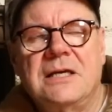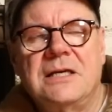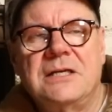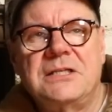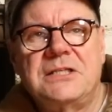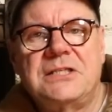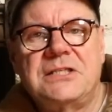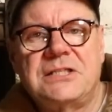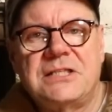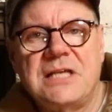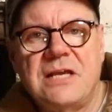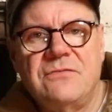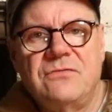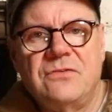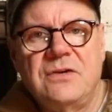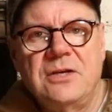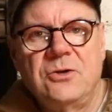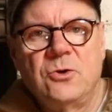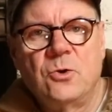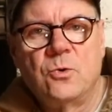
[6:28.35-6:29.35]

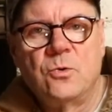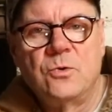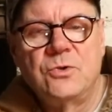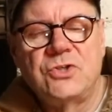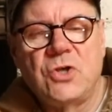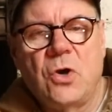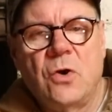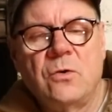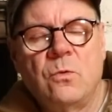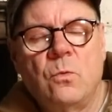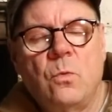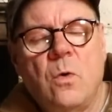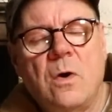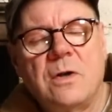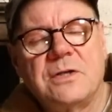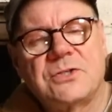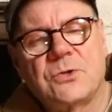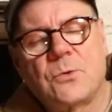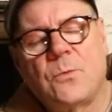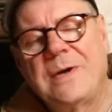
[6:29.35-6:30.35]
savoury nose on
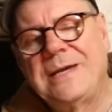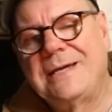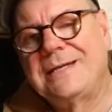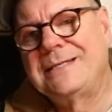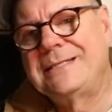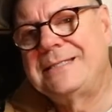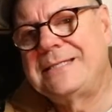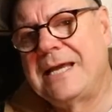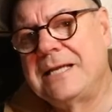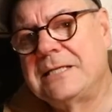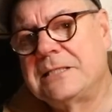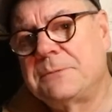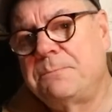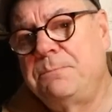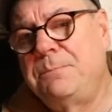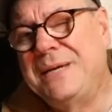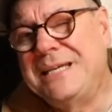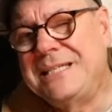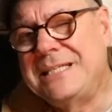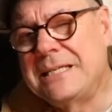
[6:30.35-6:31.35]
what's quite intense
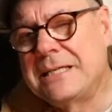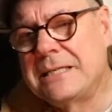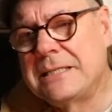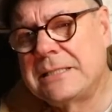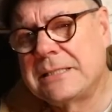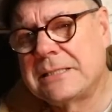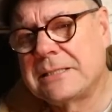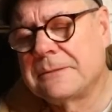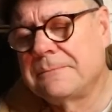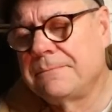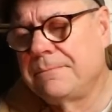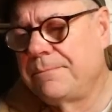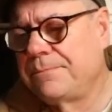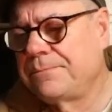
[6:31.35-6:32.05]
peatiness.